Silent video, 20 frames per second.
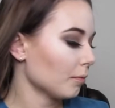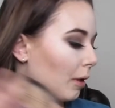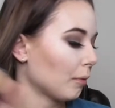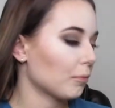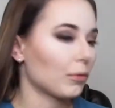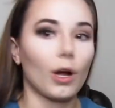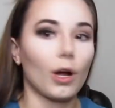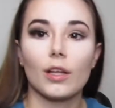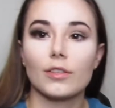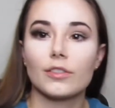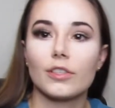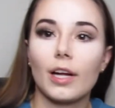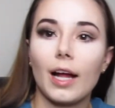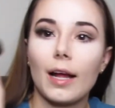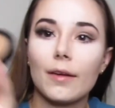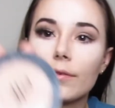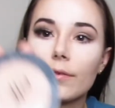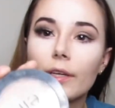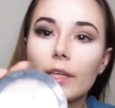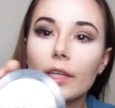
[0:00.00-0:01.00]
my bronzer. I
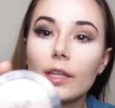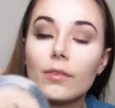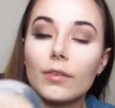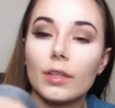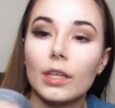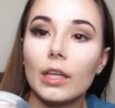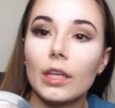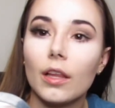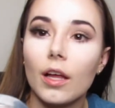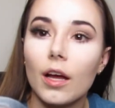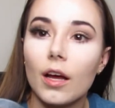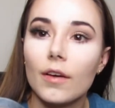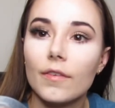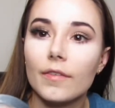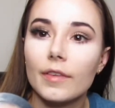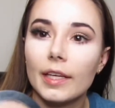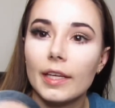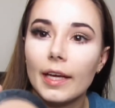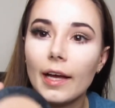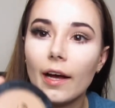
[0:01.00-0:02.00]
really, really
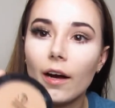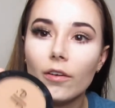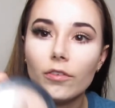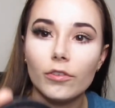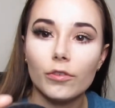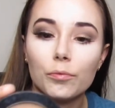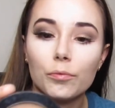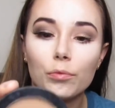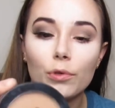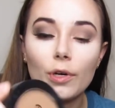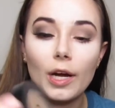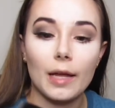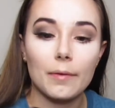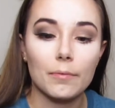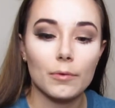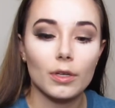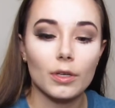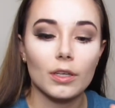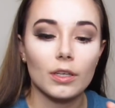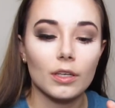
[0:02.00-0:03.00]
love the e.l.f.
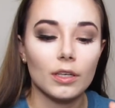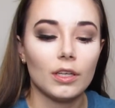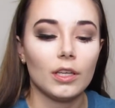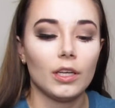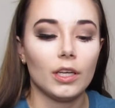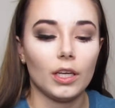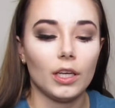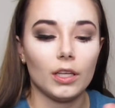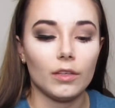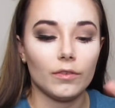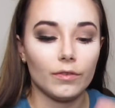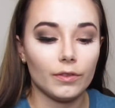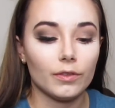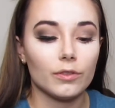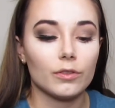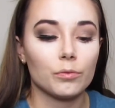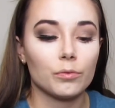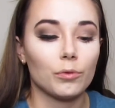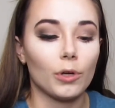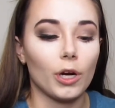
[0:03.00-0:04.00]
Primer
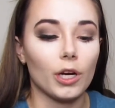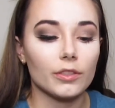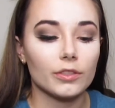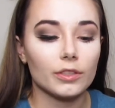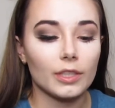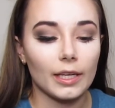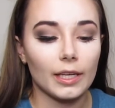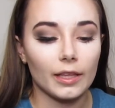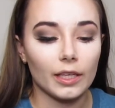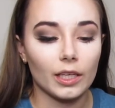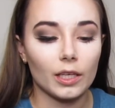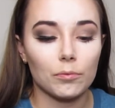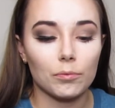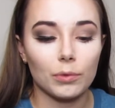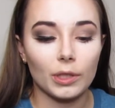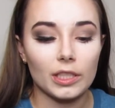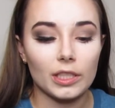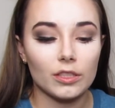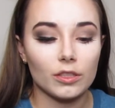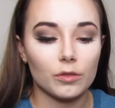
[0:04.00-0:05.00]
Infused Bronzer. I think it
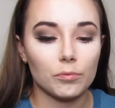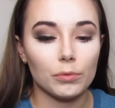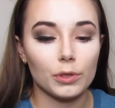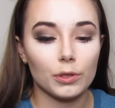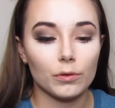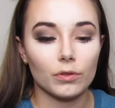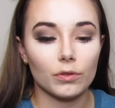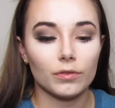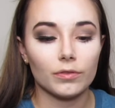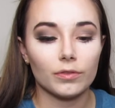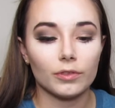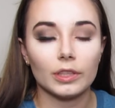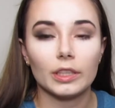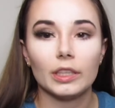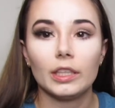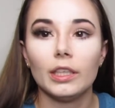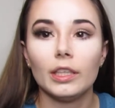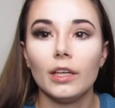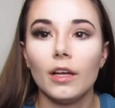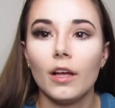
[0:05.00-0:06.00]
blends
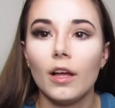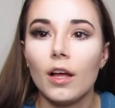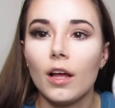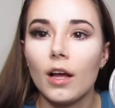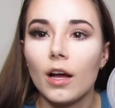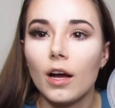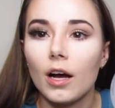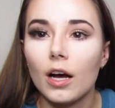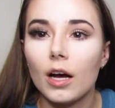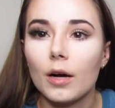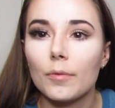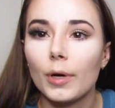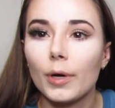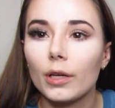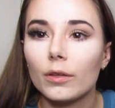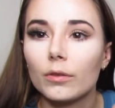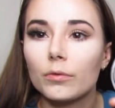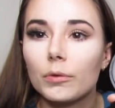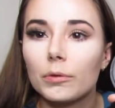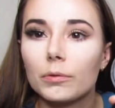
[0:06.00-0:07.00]
beautifully. I
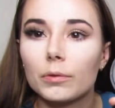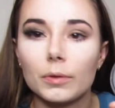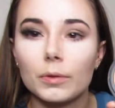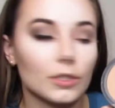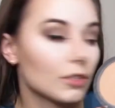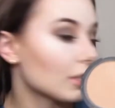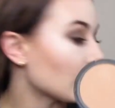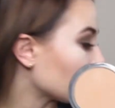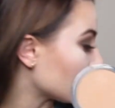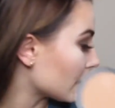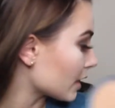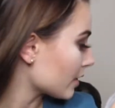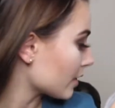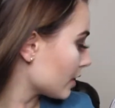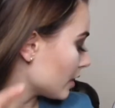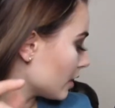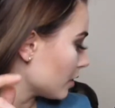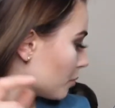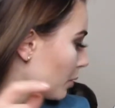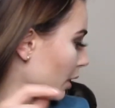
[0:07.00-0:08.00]
don't remember what shade this
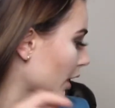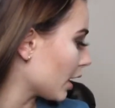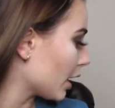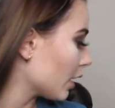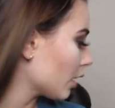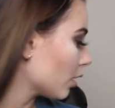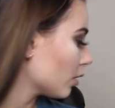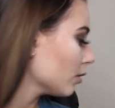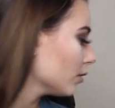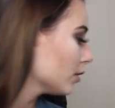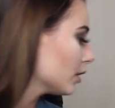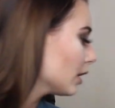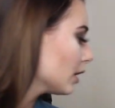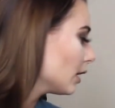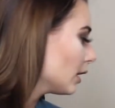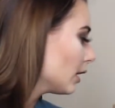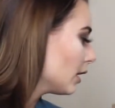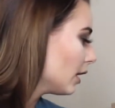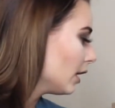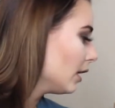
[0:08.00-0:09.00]
is, but I included
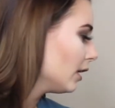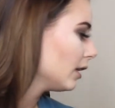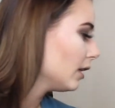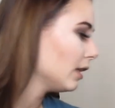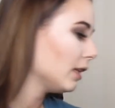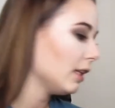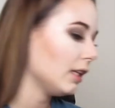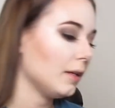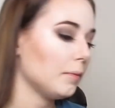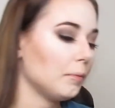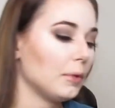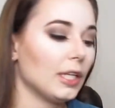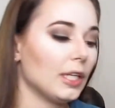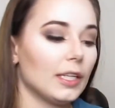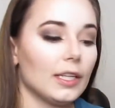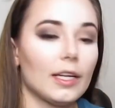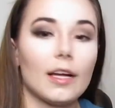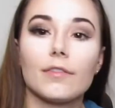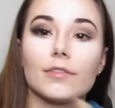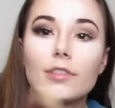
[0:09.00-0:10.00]
it in the
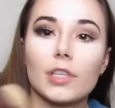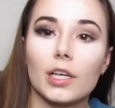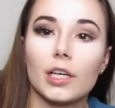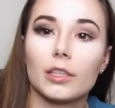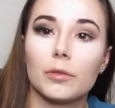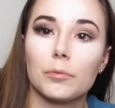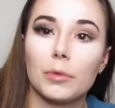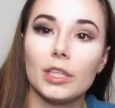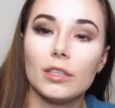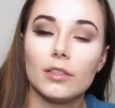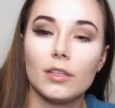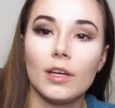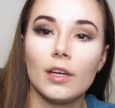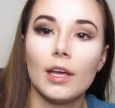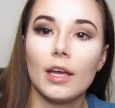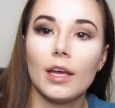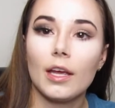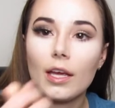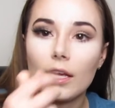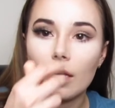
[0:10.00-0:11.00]
PDF document.
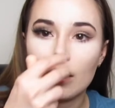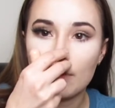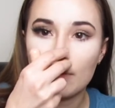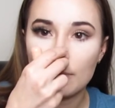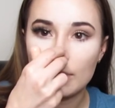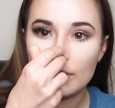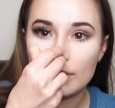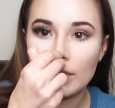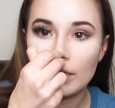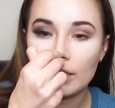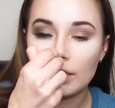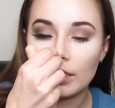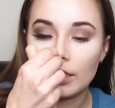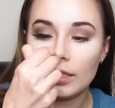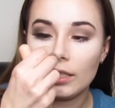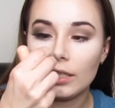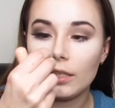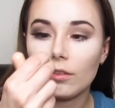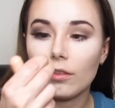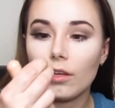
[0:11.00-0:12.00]
And I'm gonna take
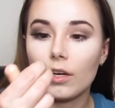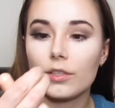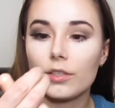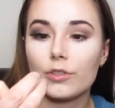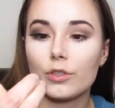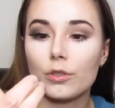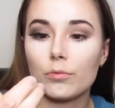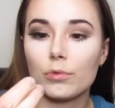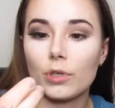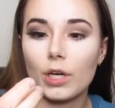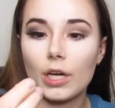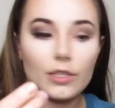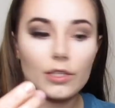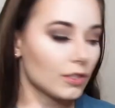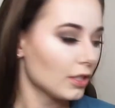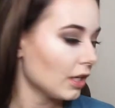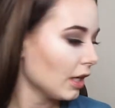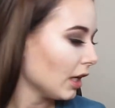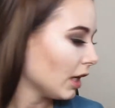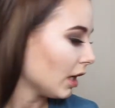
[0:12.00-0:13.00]
any larger brush.
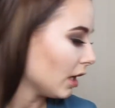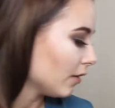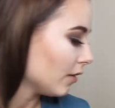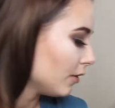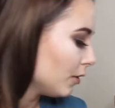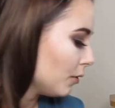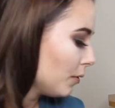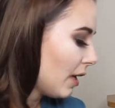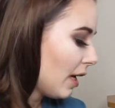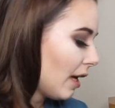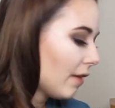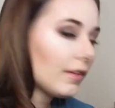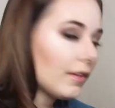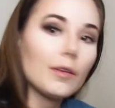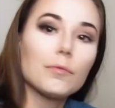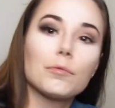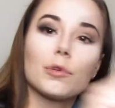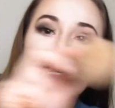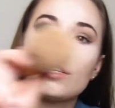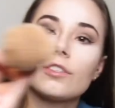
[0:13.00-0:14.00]
If you have
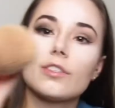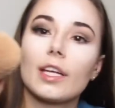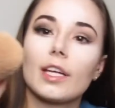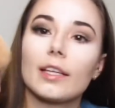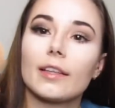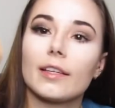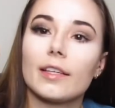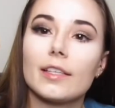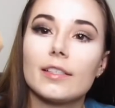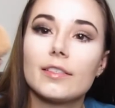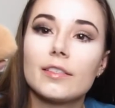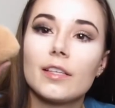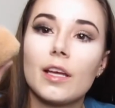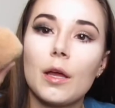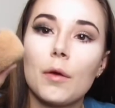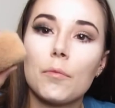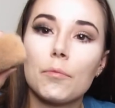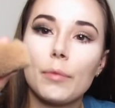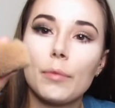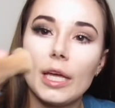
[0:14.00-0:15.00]
a brush like this,
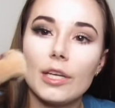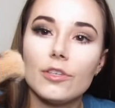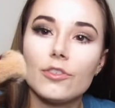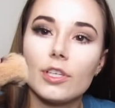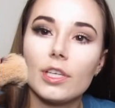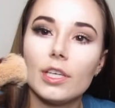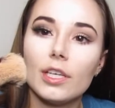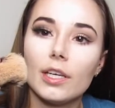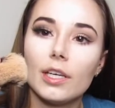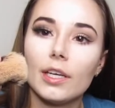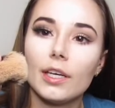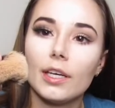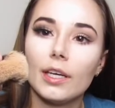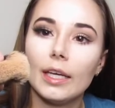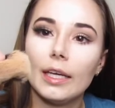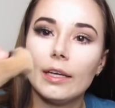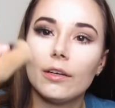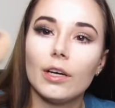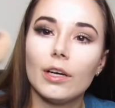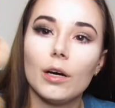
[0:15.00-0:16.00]
pinch it.
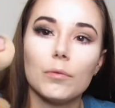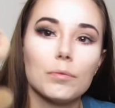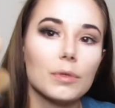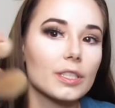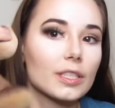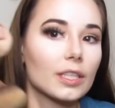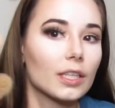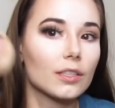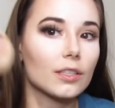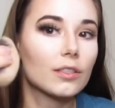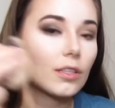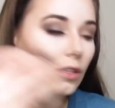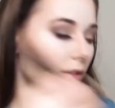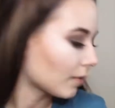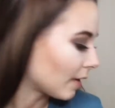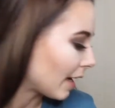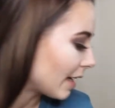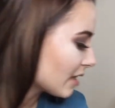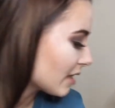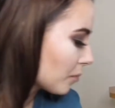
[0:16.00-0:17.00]
It'll help us get into the
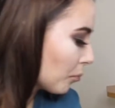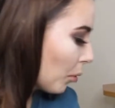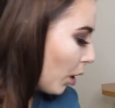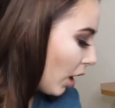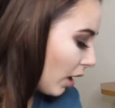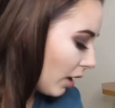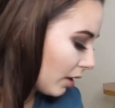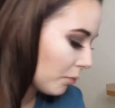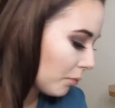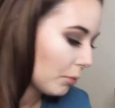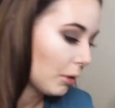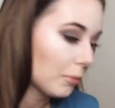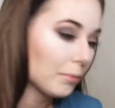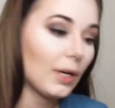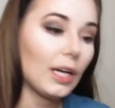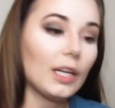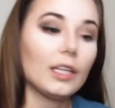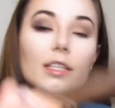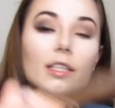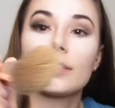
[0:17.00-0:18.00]
right spot. But
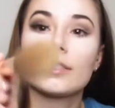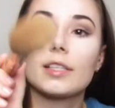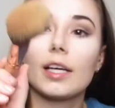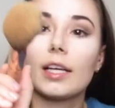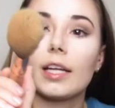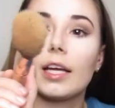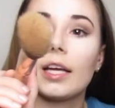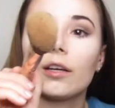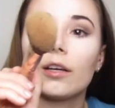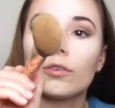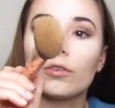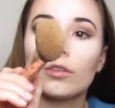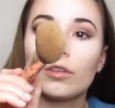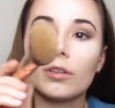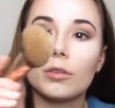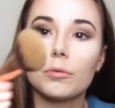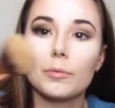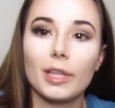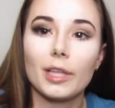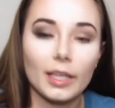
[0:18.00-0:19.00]
mine is kind of angled a
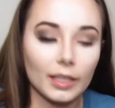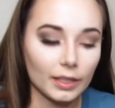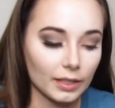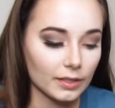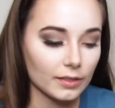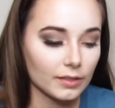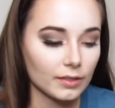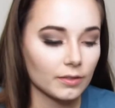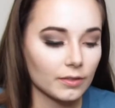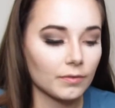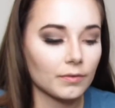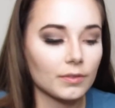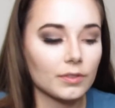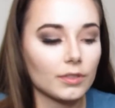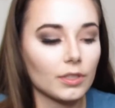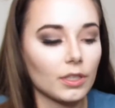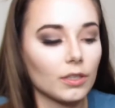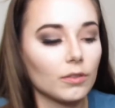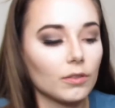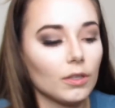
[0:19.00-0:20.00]
little bit like this.
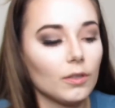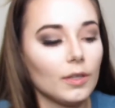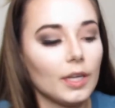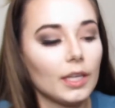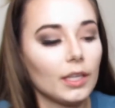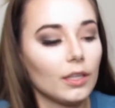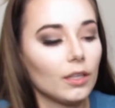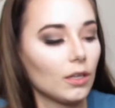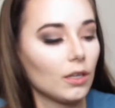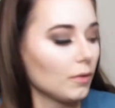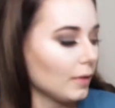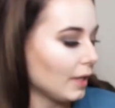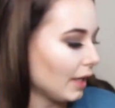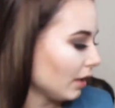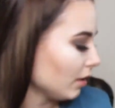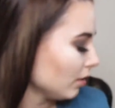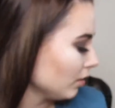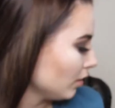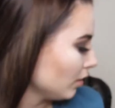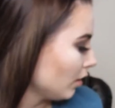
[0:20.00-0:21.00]
So go ahead and go
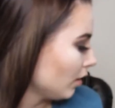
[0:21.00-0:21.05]
in.